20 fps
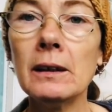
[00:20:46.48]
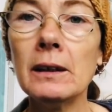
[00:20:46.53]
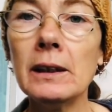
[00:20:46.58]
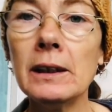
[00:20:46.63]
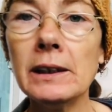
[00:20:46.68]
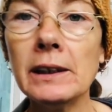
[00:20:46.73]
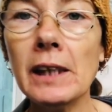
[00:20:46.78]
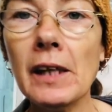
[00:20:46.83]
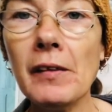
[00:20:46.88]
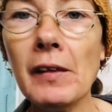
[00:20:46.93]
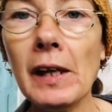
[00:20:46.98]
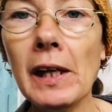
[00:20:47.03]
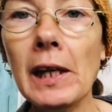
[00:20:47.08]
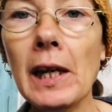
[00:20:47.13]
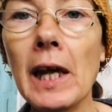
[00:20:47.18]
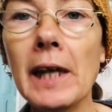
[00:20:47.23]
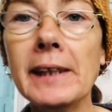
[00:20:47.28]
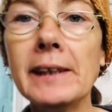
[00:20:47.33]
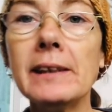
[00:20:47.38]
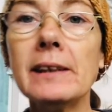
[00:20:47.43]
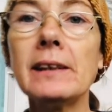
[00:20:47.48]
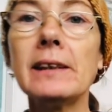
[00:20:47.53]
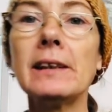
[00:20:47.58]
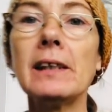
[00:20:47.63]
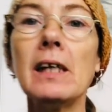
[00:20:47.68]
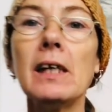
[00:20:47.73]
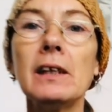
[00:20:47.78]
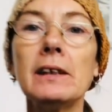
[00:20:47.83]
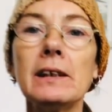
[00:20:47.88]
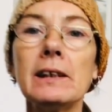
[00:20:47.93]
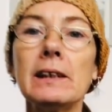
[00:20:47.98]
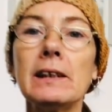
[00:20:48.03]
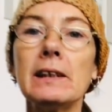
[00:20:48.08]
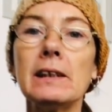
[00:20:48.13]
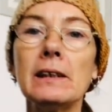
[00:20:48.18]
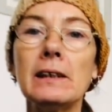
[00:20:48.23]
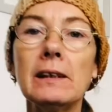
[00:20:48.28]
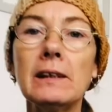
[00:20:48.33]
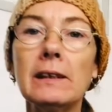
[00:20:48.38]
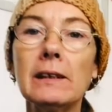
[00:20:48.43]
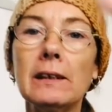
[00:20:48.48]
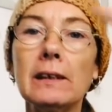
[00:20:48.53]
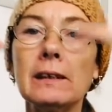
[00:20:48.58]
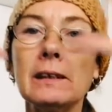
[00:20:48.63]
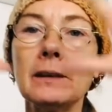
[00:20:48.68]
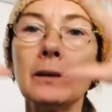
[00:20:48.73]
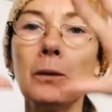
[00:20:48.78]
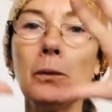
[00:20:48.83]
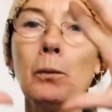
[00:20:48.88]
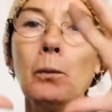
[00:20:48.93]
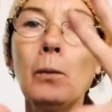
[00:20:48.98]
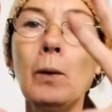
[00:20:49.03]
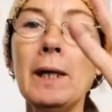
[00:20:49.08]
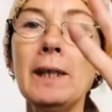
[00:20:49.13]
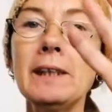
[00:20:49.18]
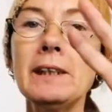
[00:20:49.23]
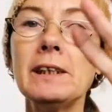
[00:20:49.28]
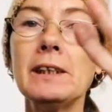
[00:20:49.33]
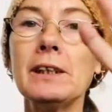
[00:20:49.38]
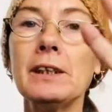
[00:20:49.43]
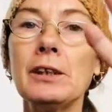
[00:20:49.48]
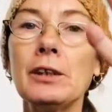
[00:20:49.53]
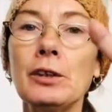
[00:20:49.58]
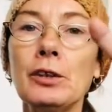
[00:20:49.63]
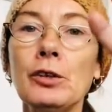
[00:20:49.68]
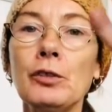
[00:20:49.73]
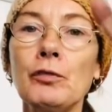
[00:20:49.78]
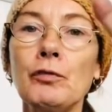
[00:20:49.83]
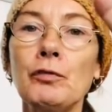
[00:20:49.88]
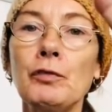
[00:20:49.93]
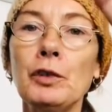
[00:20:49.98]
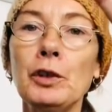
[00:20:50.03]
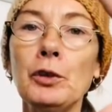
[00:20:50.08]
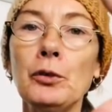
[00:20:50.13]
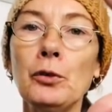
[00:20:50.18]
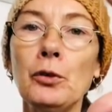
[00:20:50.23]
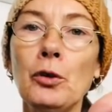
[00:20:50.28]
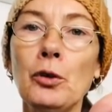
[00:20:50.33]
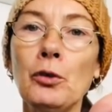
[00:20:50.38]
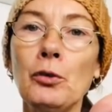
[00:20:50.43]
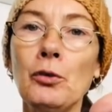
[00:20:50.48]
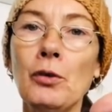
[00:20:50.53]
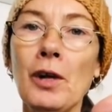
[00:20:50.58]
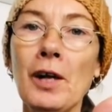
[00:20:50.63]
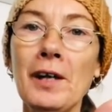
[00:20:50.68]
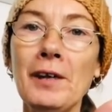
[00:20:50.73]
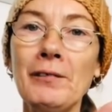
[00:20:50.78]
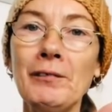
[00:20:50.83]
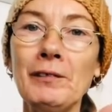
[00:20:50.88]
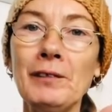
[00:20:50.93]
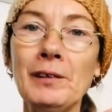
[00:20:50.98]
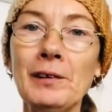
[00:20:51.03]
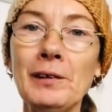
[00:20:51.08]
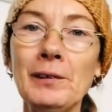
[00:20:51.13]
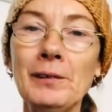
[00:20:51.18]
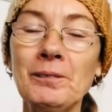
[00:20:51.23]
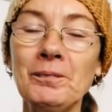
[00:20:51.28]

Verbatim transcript: and other light dancers waiting for your arrival.